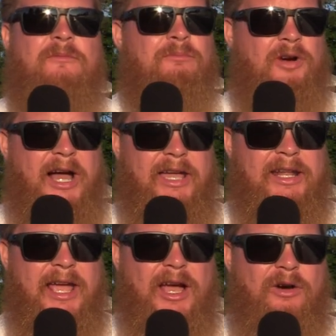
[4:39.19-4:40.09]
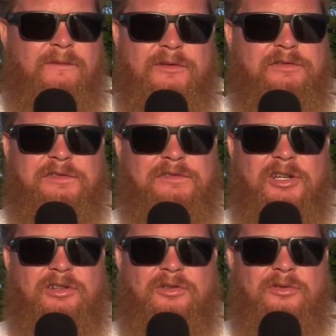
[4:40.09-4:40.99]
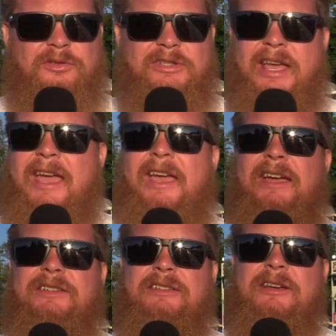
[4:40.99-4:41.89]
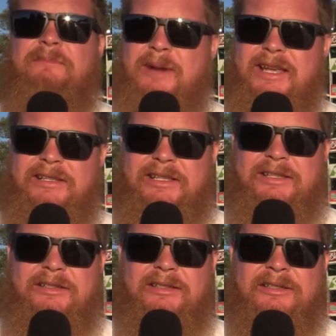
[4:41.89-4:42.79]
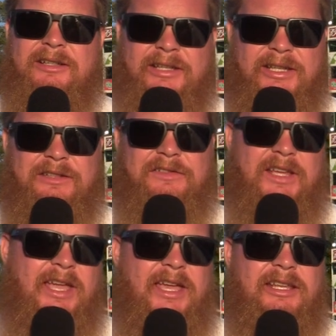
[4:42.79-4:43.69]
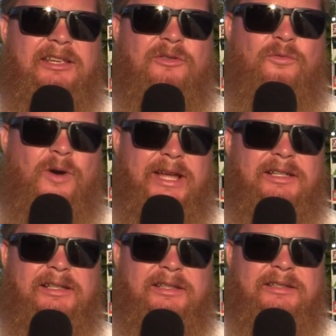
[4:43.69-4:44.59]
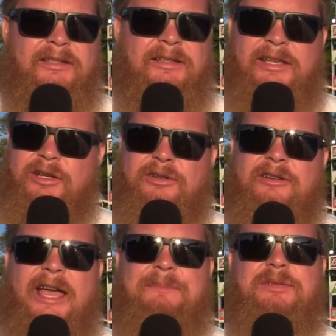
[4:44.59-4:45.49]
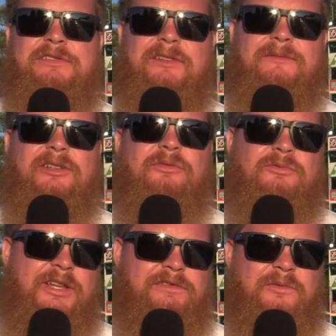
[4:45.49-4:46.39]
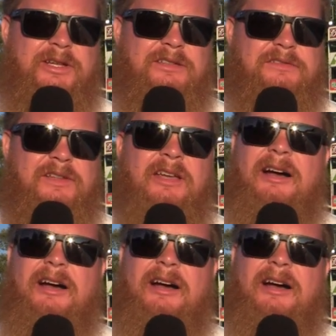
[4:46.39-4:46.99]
Brian Howe versus Doug Gordon and Mike D against Annie Whiteley here at Pacific Raceways.